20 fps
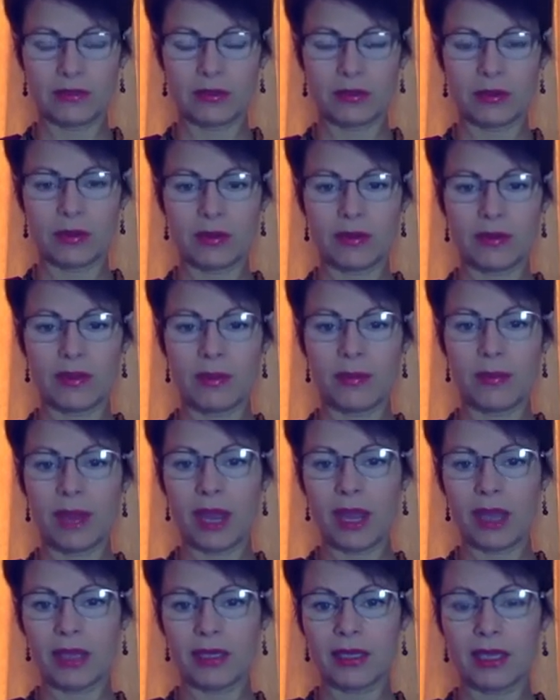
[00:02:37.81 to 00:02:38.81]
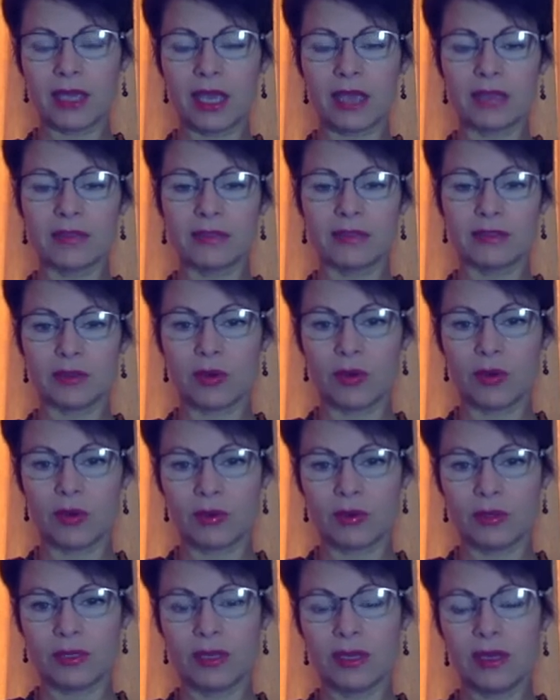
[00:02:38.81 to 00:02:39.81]
So the body has its
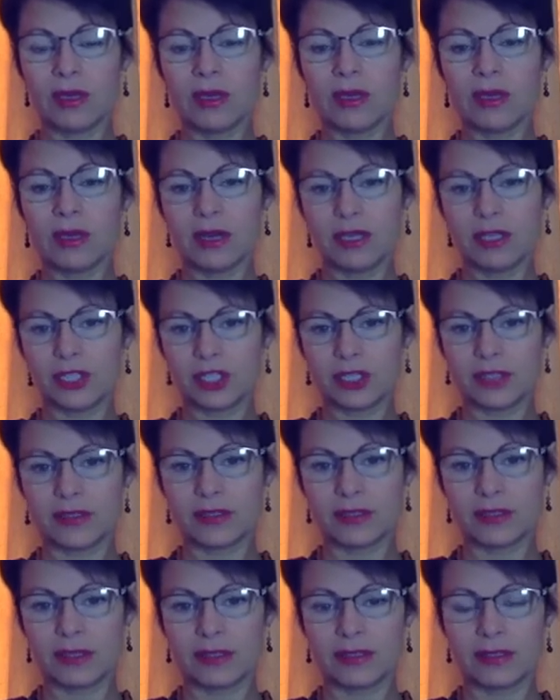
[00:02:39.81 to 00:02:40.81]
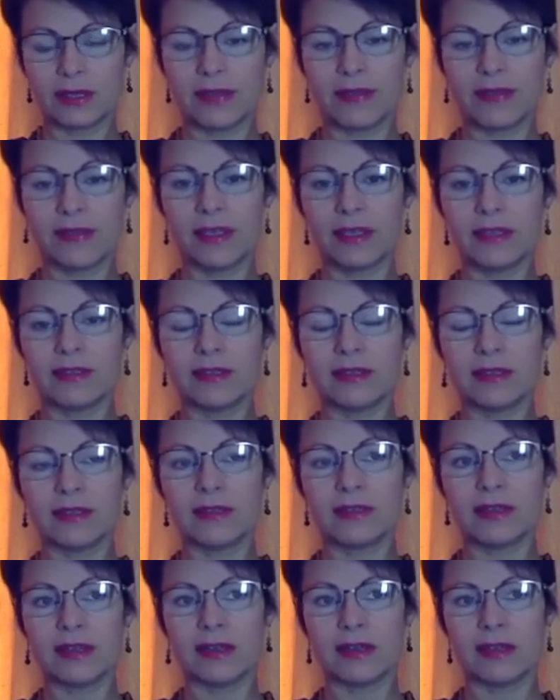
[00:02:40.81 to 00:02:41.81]
own consciousness, and this
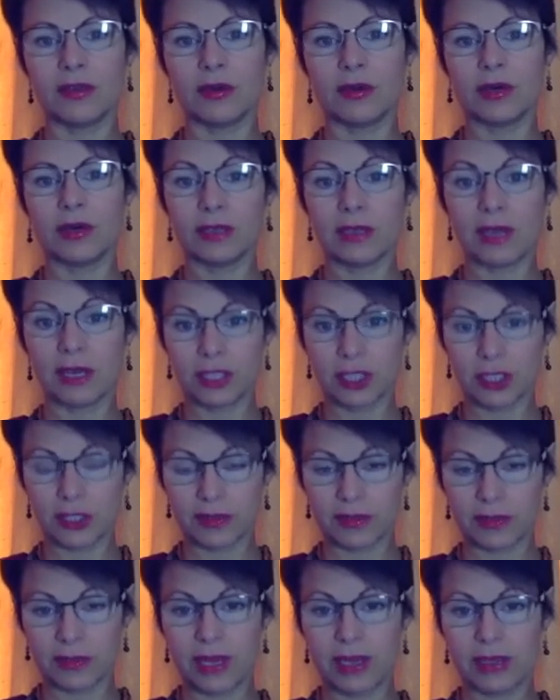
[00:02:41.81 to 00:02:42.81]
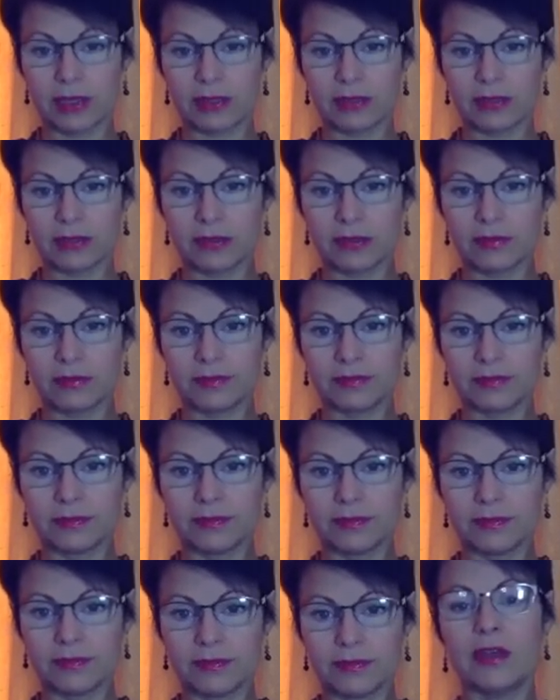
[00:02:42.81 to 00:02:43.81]
is your unconscious mind.
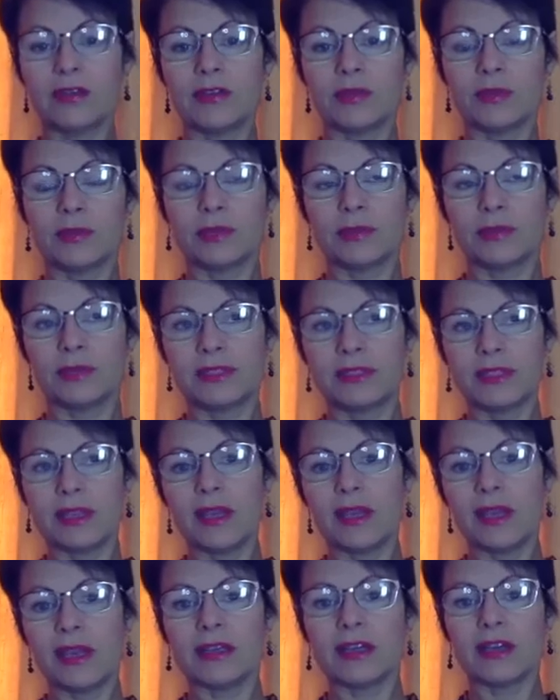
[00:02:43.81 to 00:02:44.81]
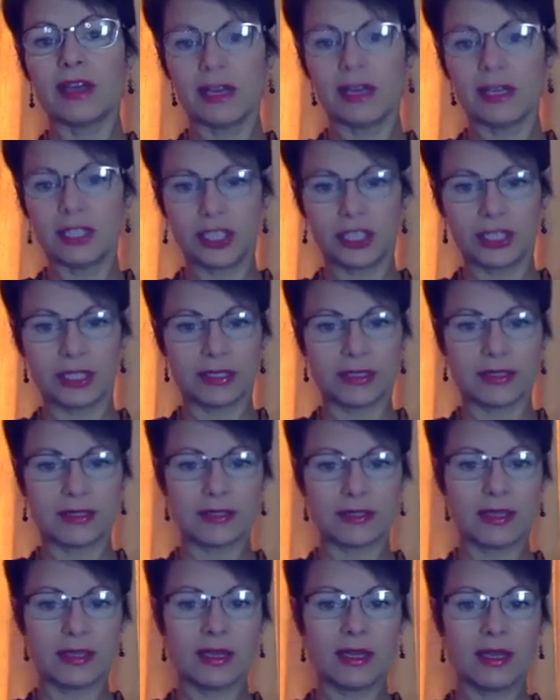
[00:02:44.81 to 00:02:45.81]
So when we say
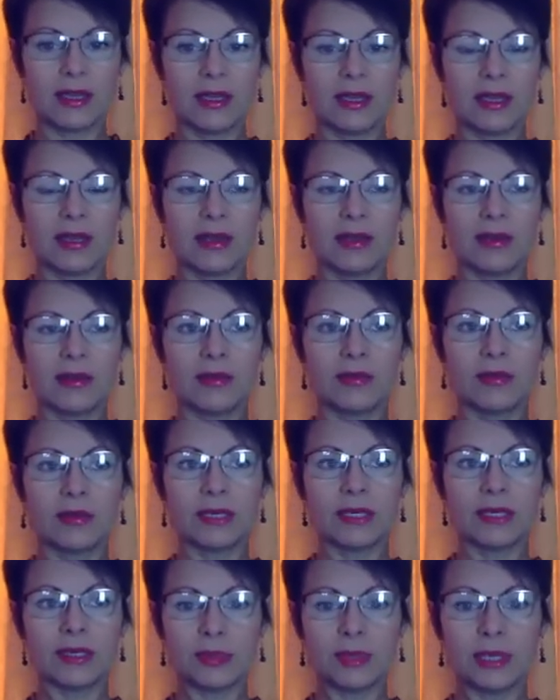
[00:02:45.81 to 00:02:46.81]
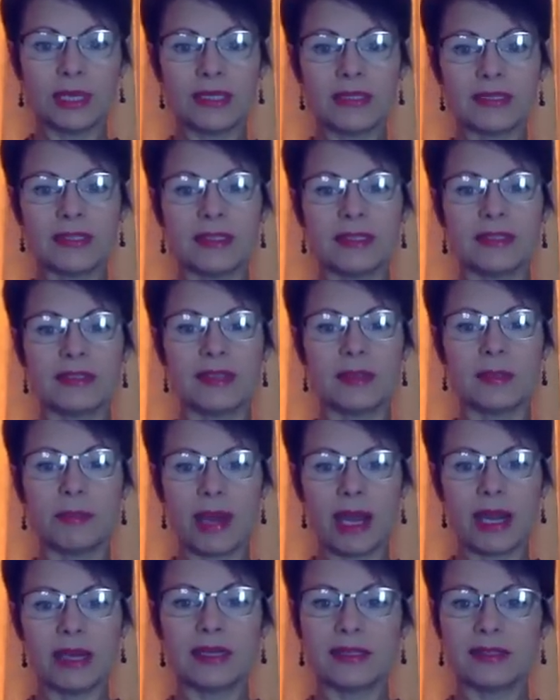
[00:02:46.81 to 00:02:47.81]
unconscious, what it means is the
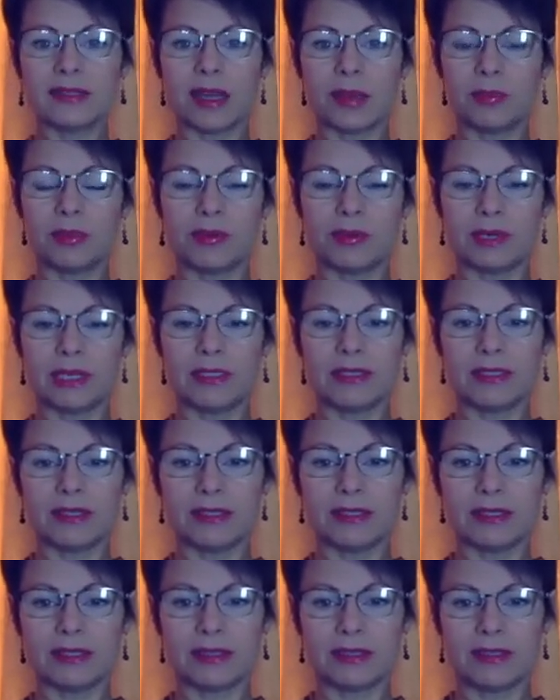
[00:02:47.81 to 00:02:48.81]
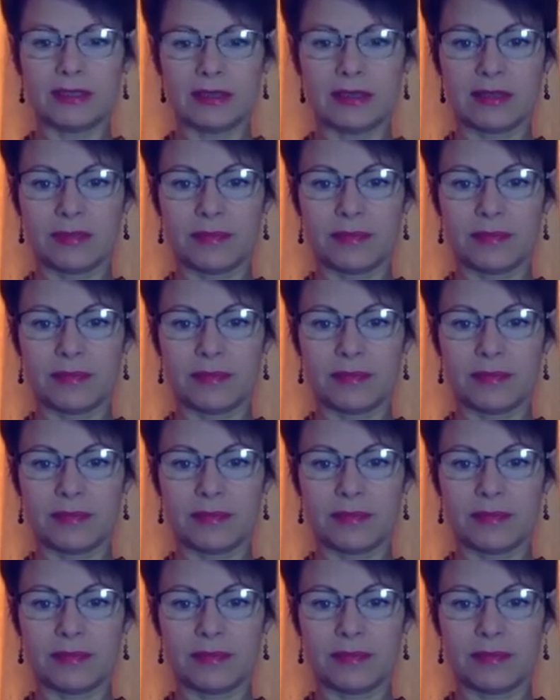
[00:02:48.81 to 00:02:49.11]
body's operating system.